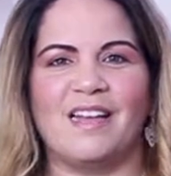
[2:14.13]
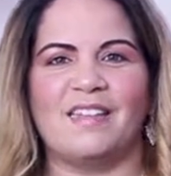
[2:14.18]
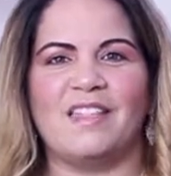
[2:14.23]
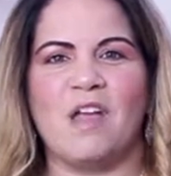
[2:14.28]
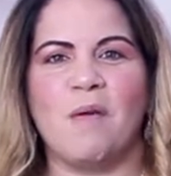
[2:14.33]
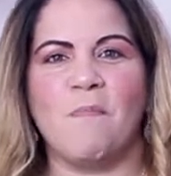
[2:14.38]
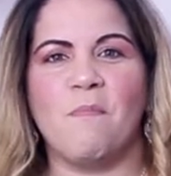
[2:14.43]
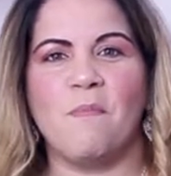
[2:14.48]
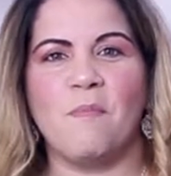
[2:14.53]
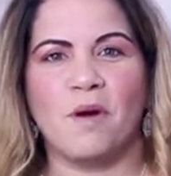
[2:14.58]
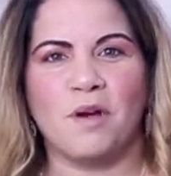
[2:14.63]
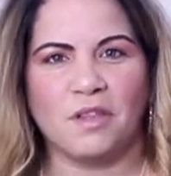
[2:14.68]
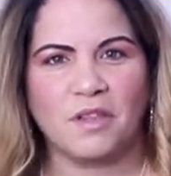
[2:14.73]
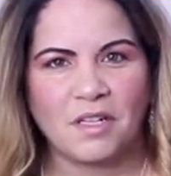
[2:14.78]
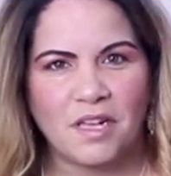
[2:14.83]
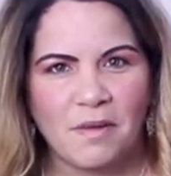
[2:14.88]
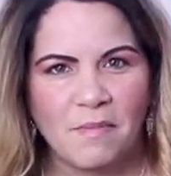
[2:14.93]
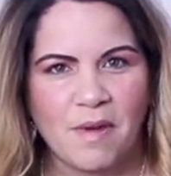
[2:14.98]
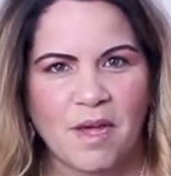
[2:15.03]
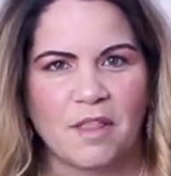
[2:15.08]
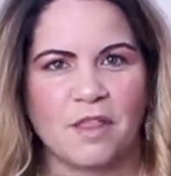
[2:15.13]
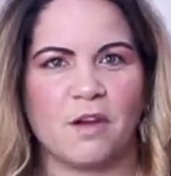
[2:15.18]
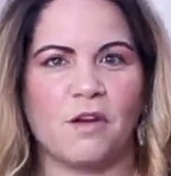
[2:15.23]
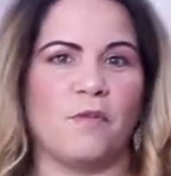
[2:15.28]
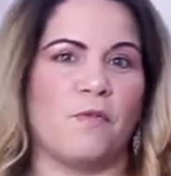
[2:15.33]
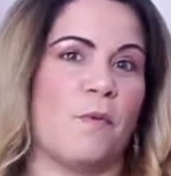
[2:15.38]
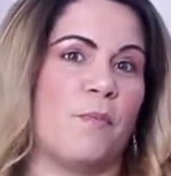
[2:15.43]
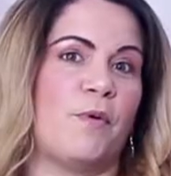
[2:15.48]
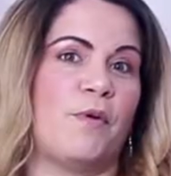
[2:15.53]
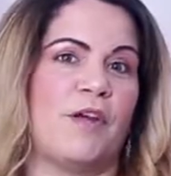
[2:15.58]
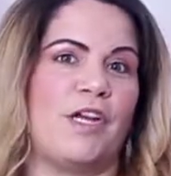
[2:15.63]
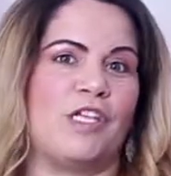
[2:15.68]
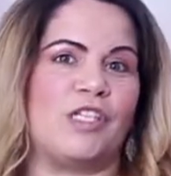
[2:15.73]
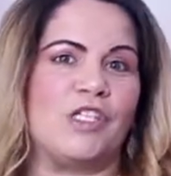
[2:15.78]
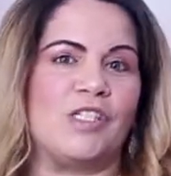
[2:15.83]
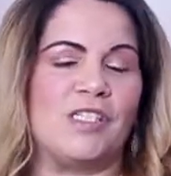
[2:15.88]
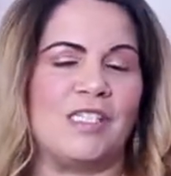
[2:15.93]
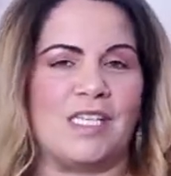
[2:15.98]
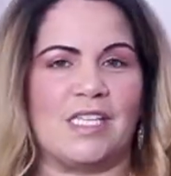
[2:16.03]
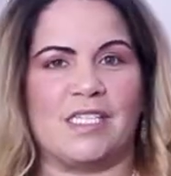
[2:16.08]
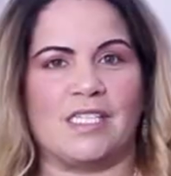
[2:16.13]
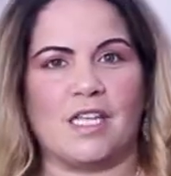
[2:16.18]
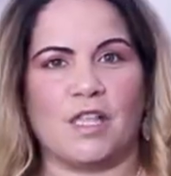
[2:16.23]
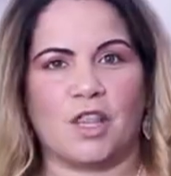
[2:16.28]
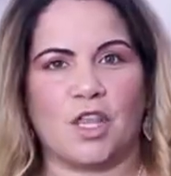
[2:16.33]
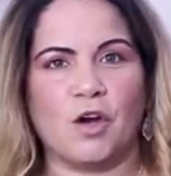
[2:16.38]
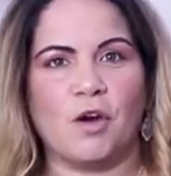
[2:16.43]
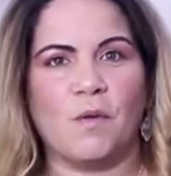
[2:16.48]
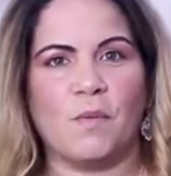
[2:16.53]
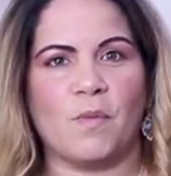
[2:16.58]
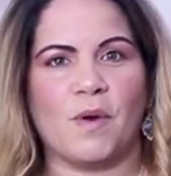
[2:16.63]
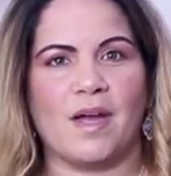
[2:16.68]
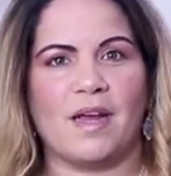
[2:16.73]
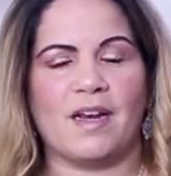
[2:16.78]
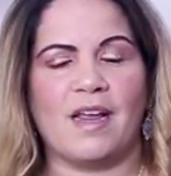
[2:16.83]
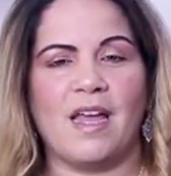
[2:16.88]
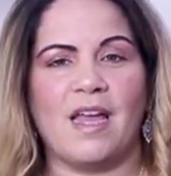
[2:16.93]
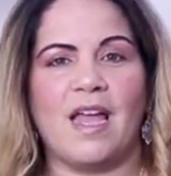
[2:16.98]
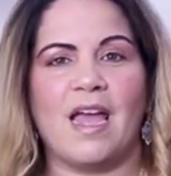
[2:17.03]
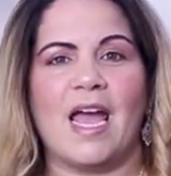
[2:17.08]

The monthly method of operations is the third one,